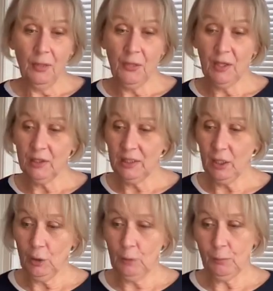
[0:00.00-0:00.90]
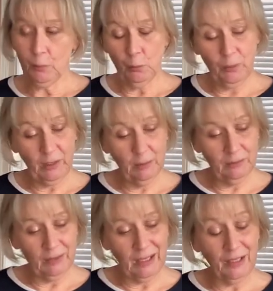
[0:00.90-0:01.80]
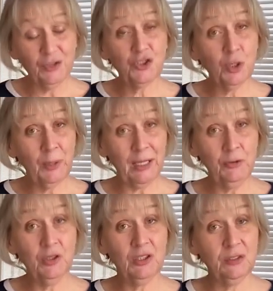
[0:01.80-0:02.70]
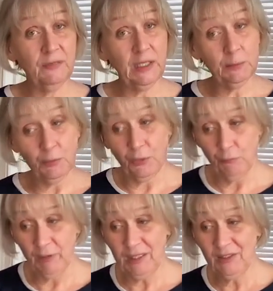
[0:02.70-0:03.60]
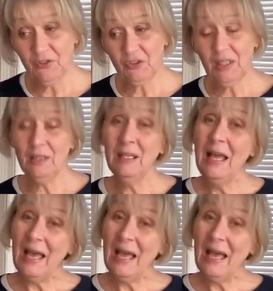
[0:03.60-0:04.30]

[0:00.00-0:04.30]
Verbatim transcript: that I hope will show how you can develop the reading skill